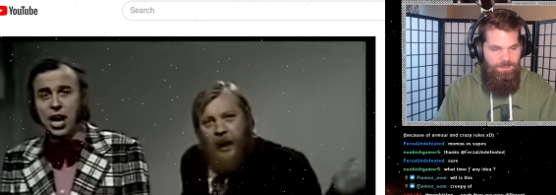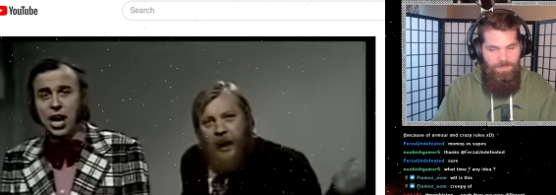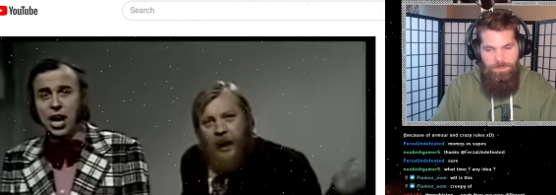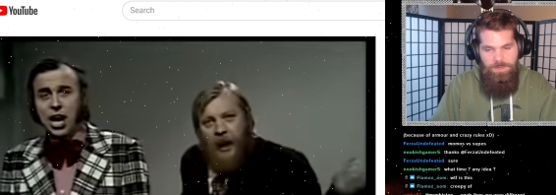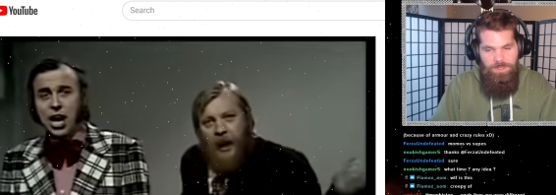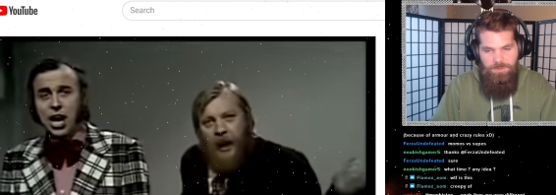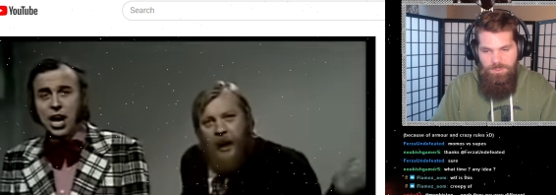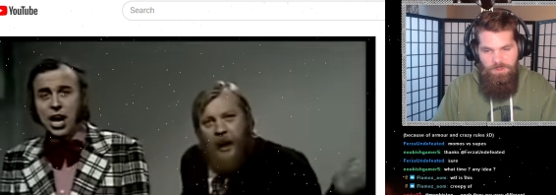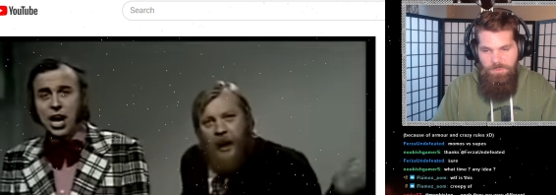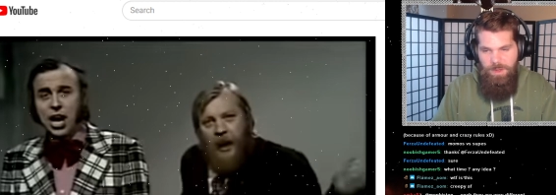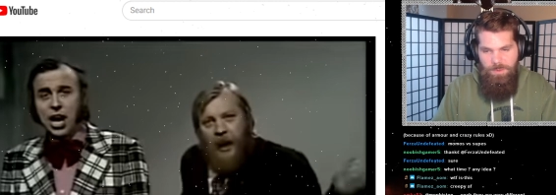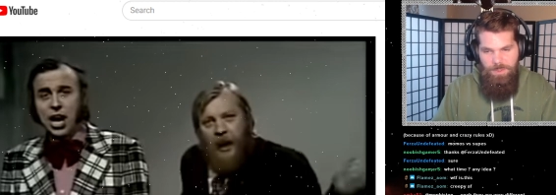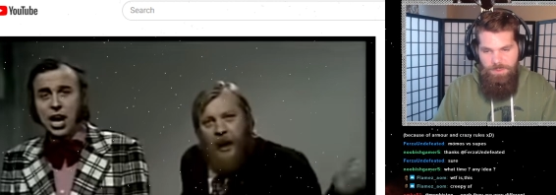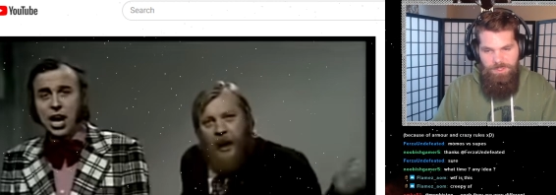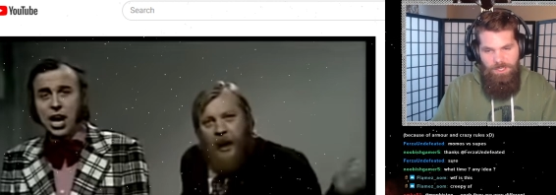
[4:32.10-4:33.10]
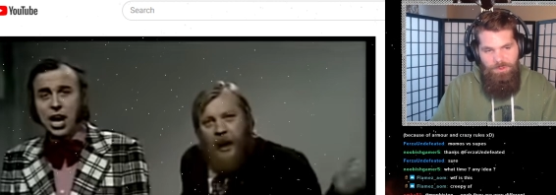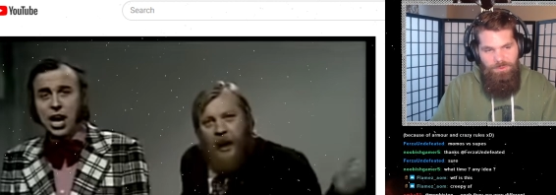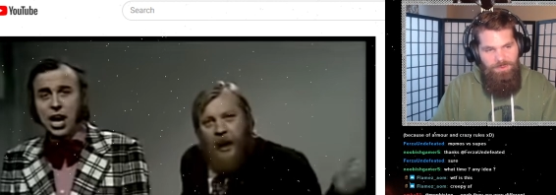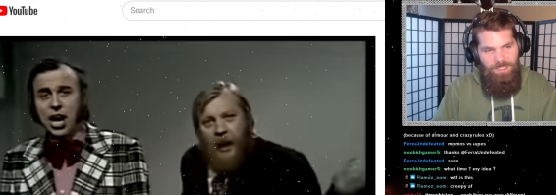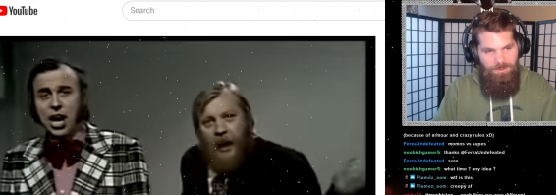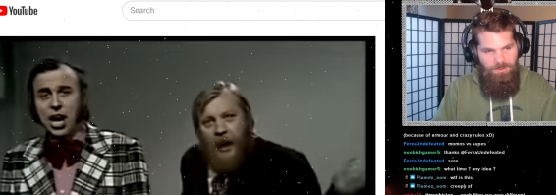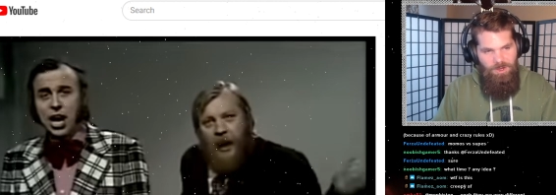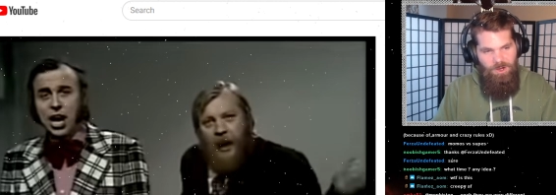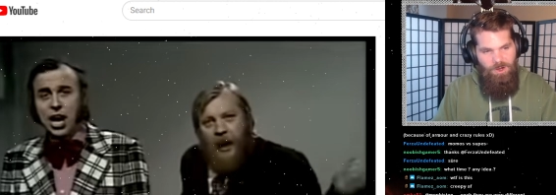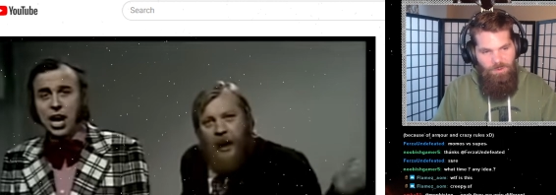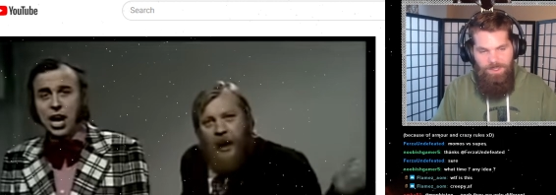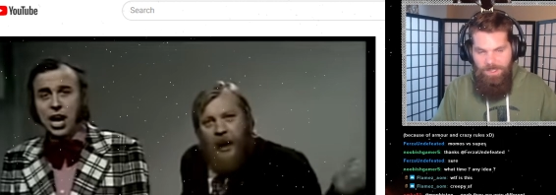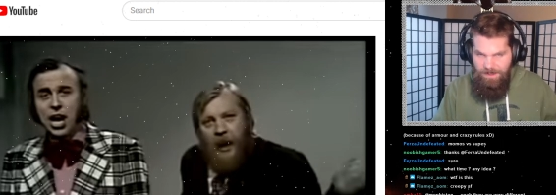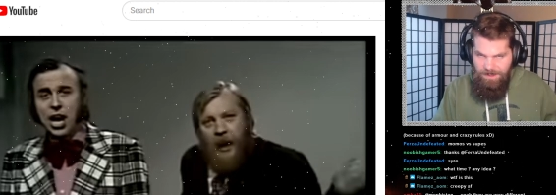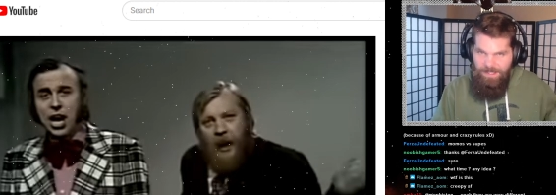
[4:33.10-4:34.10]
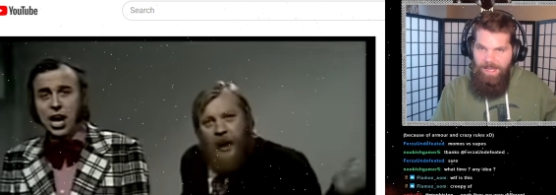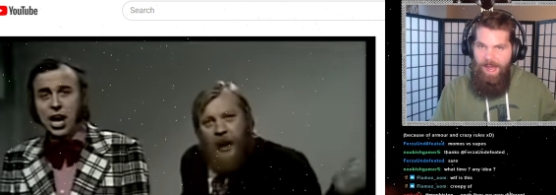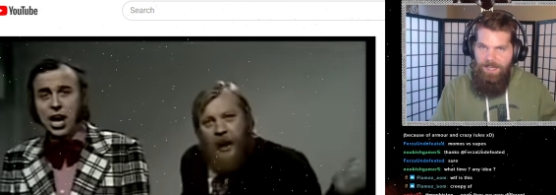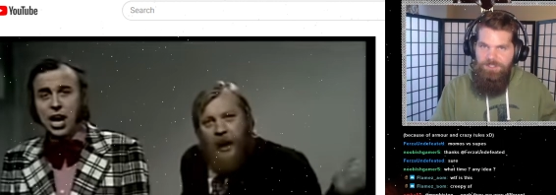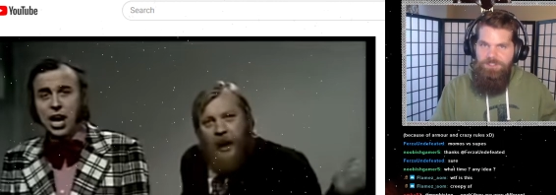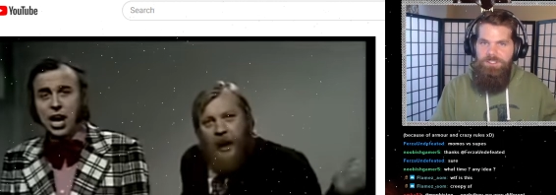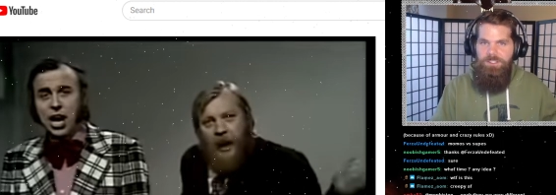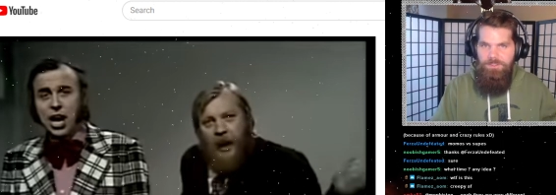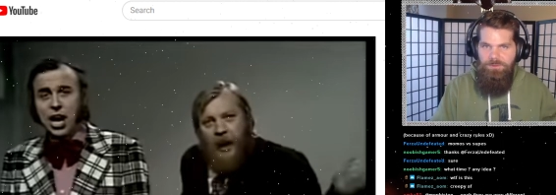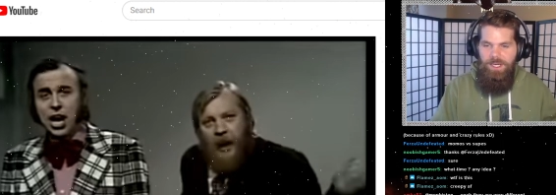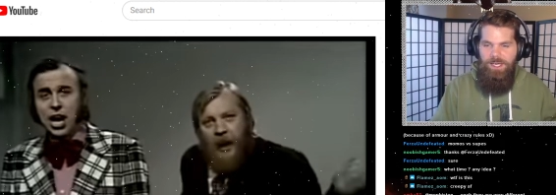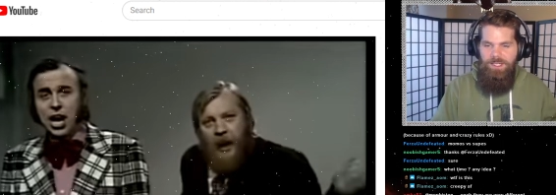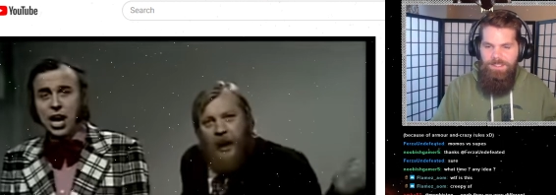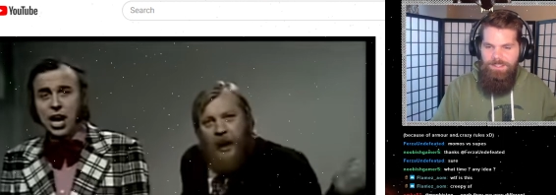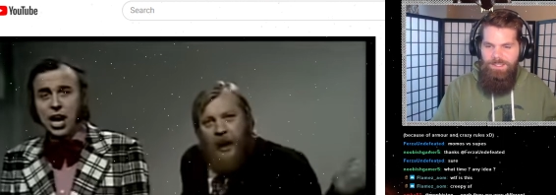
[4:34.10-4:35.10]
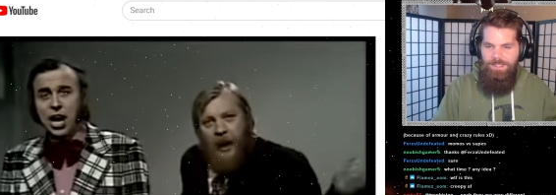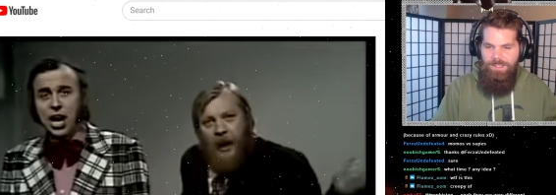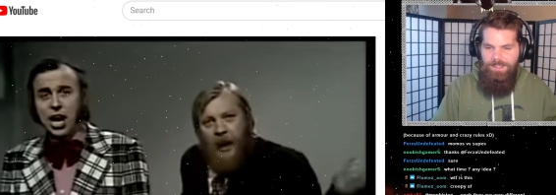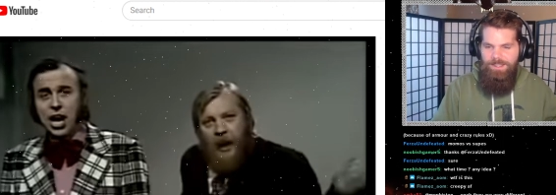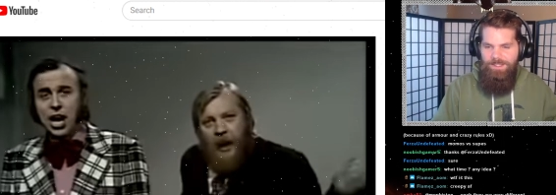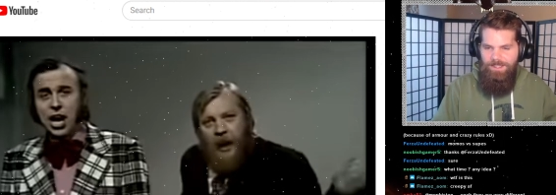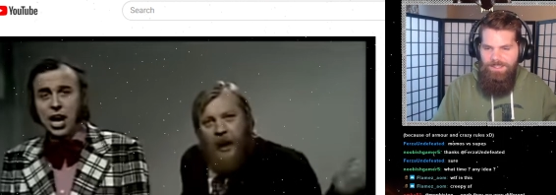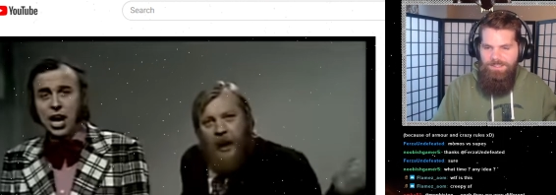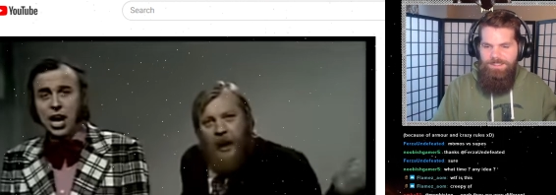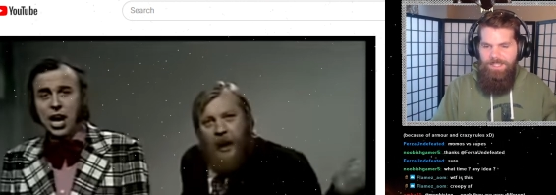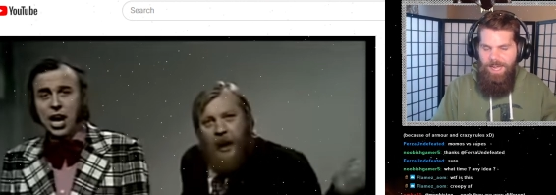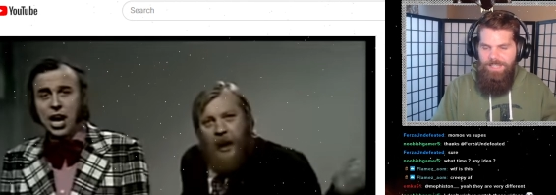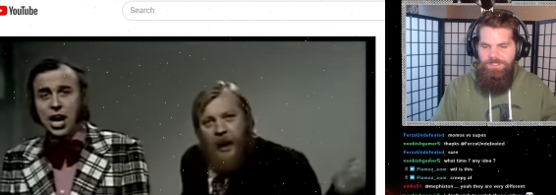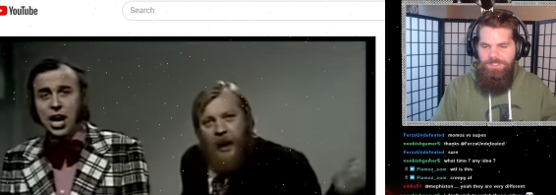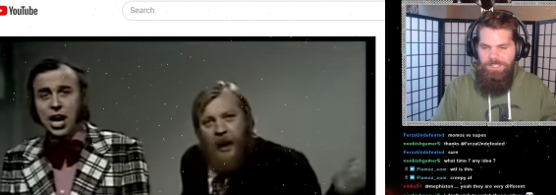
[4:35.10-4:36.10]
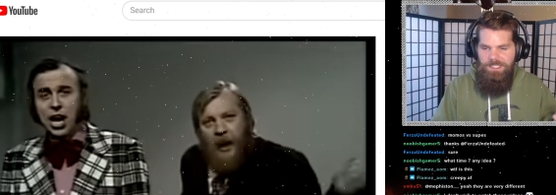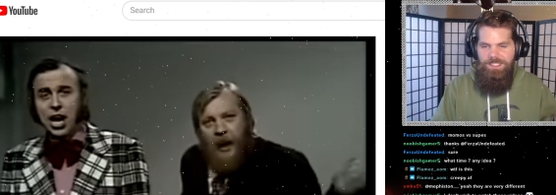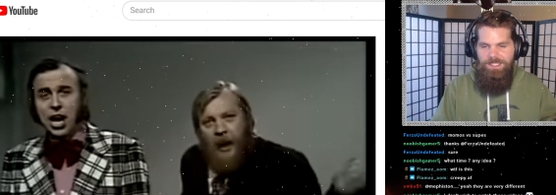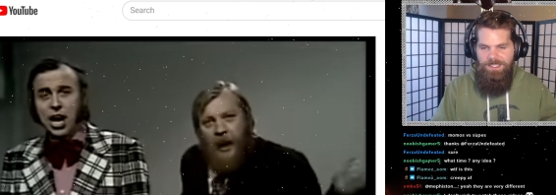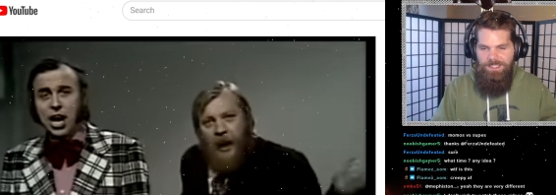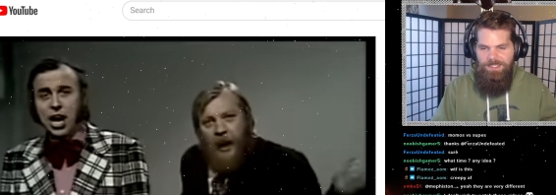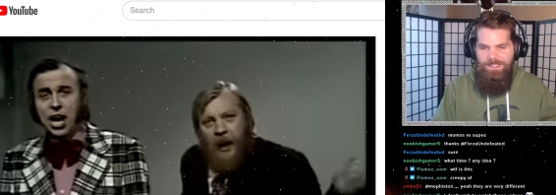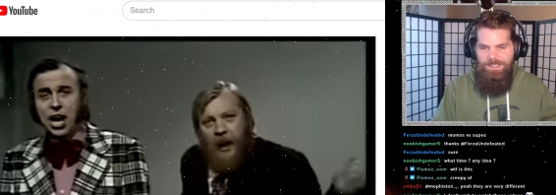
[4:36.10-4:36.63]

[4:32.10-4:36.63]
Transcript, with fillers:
Speaker 1: Maybe you do. Maybe you don't. I don't know. But it's catchy, right? It's catchy.